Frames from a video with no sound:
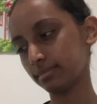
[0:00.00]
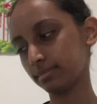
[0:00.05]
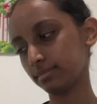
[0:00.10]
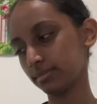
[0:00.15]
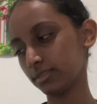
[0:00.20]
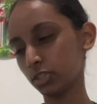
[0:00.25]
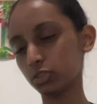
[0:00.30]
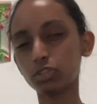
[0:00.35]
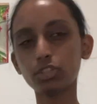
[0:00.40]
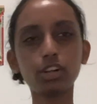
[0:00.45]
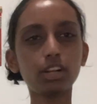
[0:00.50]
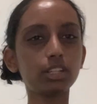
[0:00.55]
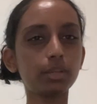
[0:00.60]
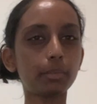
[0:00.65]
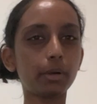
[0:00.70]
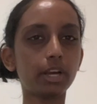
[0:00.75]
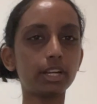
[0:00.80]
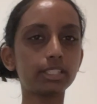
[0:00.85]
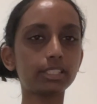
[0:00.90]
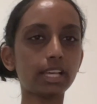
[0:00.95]
those are all the
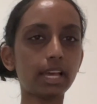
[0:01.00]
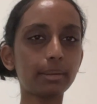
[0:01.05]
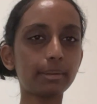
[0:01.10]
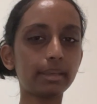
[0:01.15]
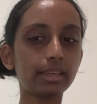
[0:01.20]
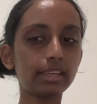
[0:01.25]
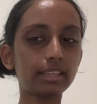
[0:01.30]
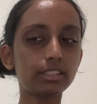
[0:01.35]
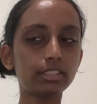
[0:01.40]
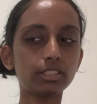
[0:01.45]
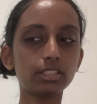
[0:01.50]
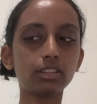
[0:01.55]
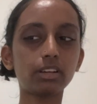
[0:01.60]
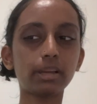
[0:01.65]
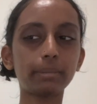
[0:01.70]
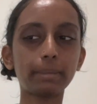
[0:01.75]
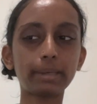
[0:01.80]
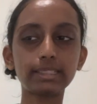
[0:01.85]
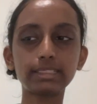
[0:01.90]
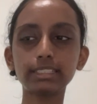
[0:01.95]
parts I made, so I
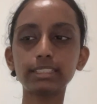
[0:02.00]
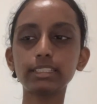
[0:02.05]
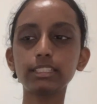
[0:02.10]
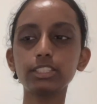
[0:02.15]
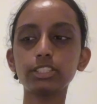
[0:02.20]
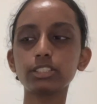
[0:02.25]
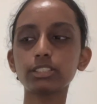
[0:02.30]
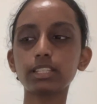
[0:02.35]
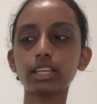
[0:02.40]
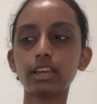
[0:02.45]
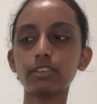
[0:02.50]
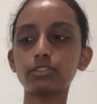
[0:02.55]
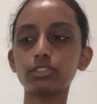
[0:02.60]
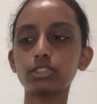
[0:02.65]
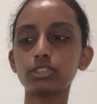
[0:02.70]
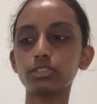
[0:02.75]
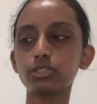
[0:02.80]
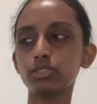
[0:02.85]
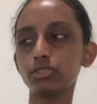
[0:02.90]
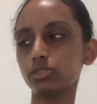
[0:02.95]
basically just have
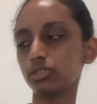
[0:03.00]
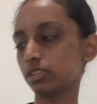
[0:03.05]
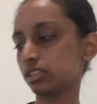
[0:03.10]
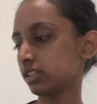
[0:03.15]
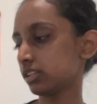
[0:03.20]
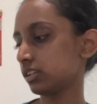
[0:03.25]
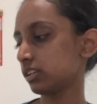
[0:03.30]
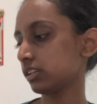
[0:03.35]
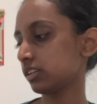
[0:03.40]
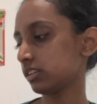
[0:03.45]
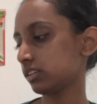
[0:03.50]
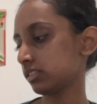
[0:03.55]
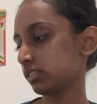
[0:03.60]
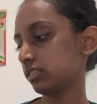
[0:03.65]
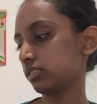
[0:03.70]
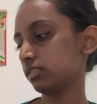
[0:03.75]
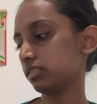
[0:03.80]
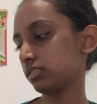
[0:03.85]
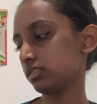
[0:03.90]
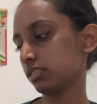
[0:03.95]
to
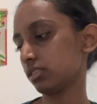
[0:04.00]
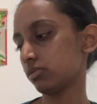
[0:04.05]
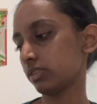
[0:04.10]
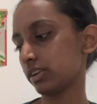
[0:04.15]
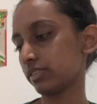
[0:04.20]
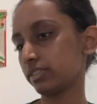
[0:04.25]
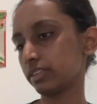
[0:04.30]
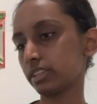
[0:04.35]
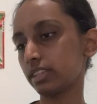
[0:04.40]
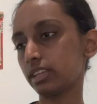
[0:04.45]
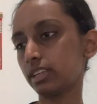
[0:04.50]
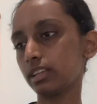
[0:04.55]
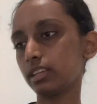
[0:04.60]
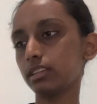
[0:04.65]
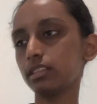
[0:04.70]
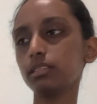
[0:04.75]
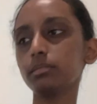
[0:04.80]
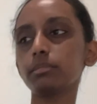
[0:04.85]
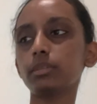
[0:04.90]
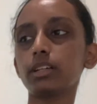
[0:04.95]
sew
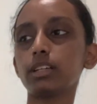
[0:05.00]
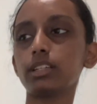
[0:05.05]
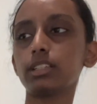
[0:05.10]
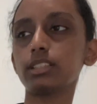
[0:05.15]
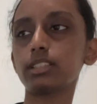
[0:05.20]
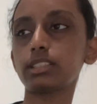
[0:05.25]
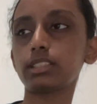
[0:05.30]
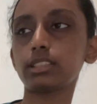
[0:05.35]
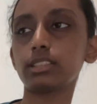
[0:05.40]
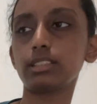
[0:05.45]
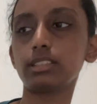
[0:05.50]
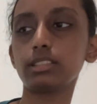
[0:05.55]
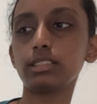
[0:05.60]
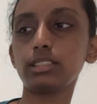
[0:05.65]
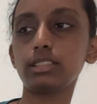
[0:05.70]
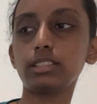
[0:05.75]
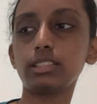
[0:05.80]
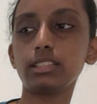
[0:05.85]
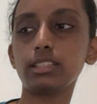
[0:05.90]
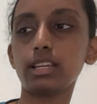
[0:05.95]
everything. But
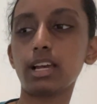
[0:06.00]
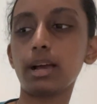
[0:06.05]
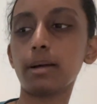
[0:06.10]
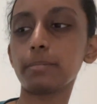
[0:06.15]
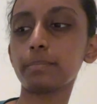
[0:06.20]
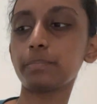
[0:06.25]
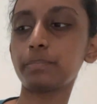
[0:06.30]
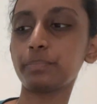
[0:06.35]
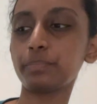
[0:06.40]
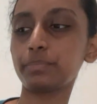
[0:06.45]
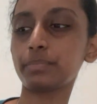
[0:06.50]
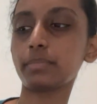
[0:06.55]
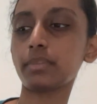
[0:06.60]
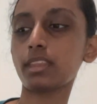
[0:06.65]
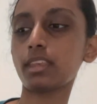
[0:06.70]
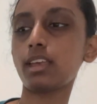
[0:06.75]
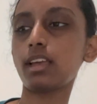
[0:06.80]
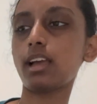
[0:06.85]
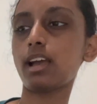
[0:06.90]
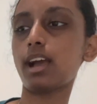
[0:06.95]
yeah,
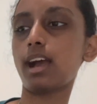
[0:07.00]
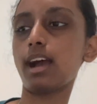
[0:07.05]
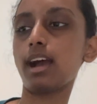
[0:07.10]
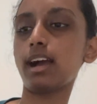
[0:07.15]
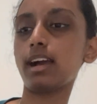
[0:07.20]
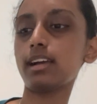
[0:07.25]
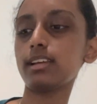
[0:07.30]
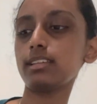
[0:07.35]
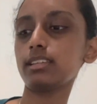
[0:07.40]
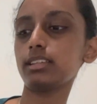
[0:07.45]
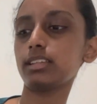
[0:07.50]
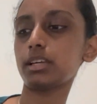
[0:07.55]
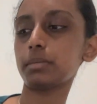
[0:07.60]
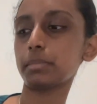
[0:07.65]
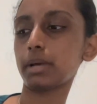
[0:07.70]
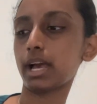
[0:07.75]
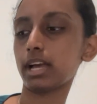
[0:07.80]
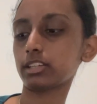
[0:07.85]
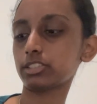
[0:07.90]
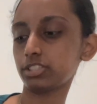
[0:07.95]
I am
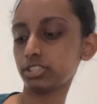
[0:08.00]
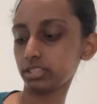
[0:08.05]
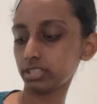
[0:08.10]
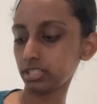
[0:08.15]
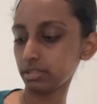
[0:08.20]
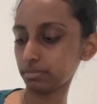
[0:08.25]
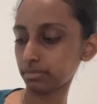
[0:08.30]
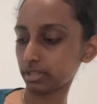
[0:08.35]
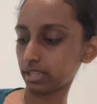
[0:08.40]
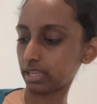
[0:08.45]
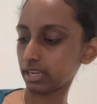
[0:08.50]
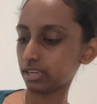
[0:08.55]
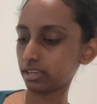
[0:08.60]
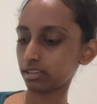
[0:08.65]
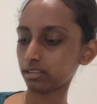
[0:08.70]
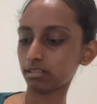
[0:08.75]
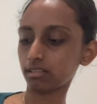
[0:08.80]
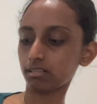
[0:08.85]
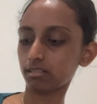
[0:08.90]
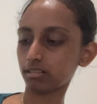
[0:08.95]
actually
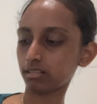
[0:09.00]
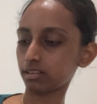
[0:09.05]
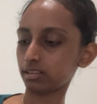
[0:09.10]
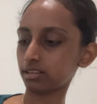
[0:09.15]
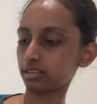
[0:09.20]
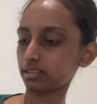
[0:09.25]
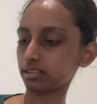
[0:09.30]
planning on